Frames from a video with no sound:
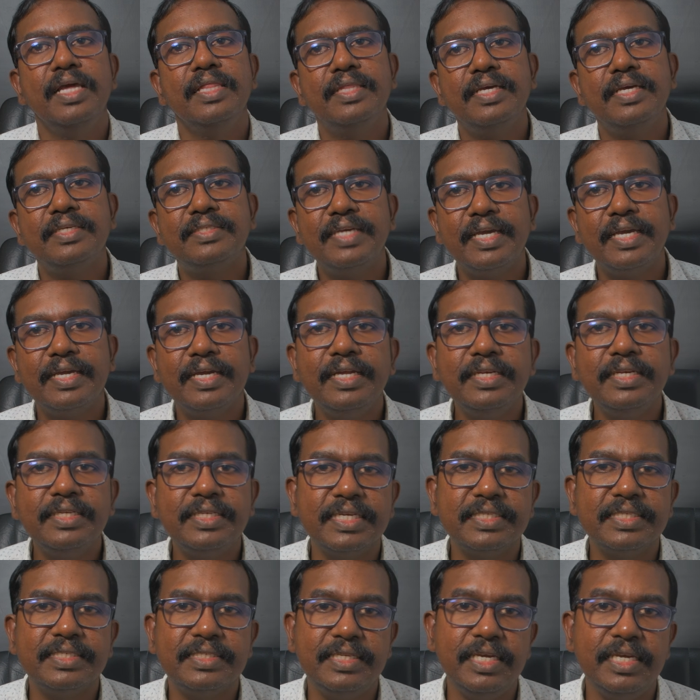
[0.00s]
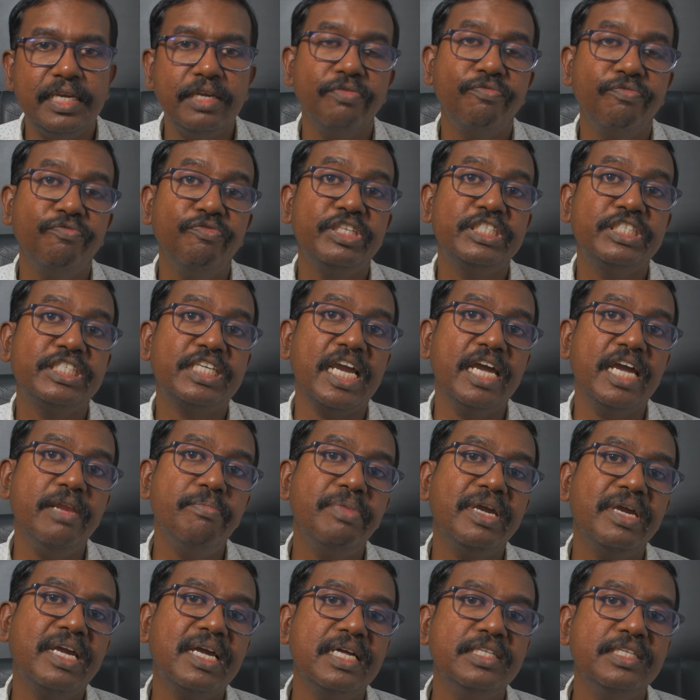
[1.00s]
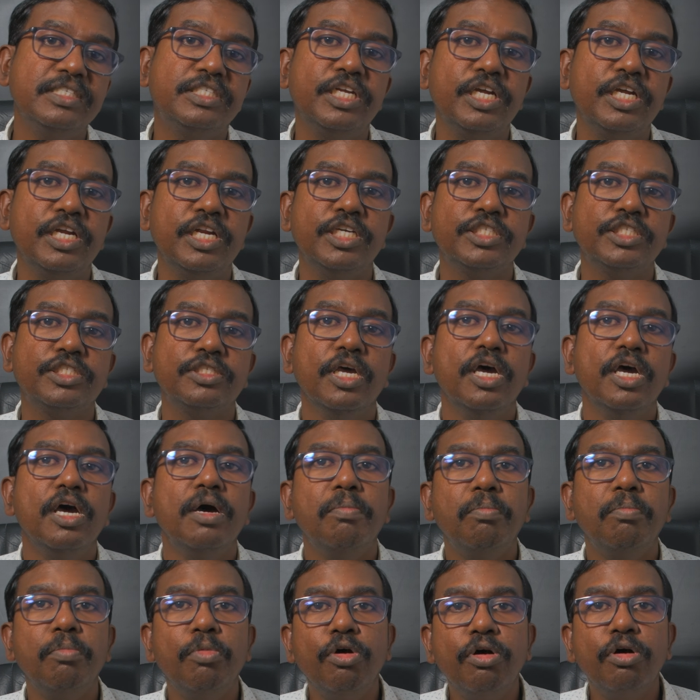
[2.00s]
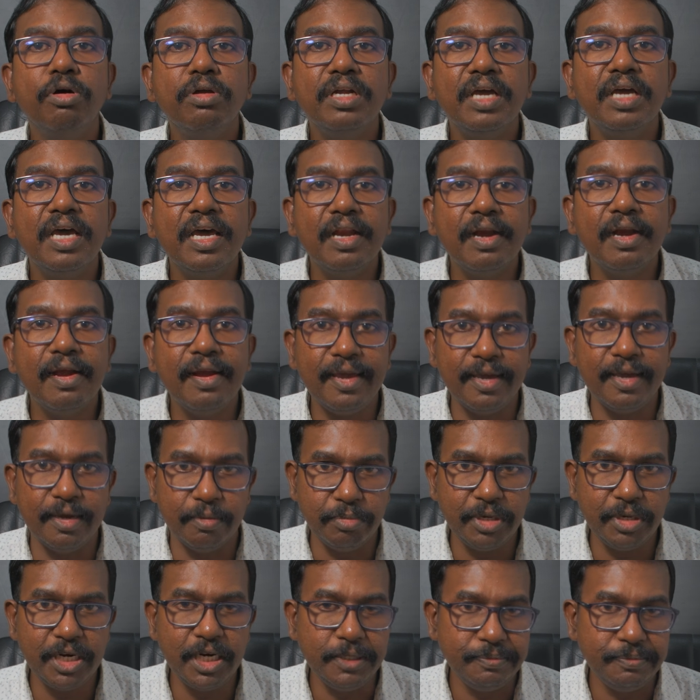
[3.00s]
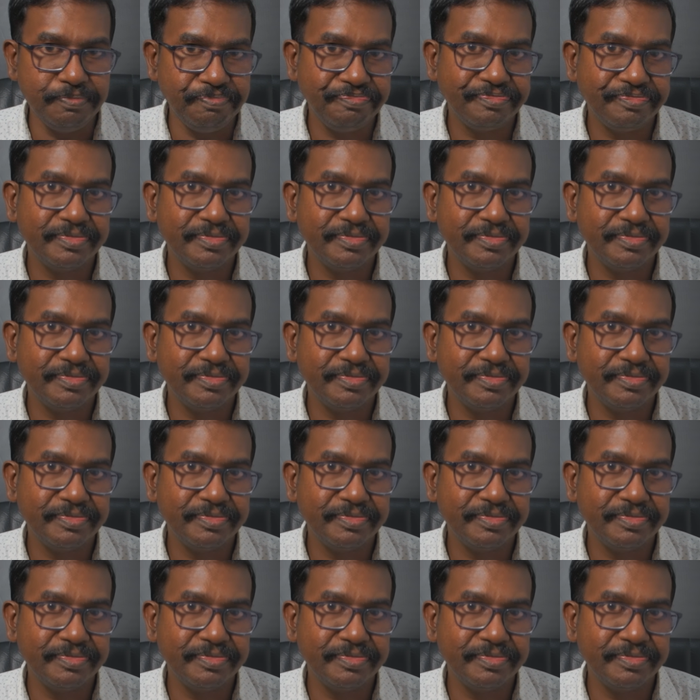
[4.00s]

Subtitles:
The second testing, which can be considered as more reliable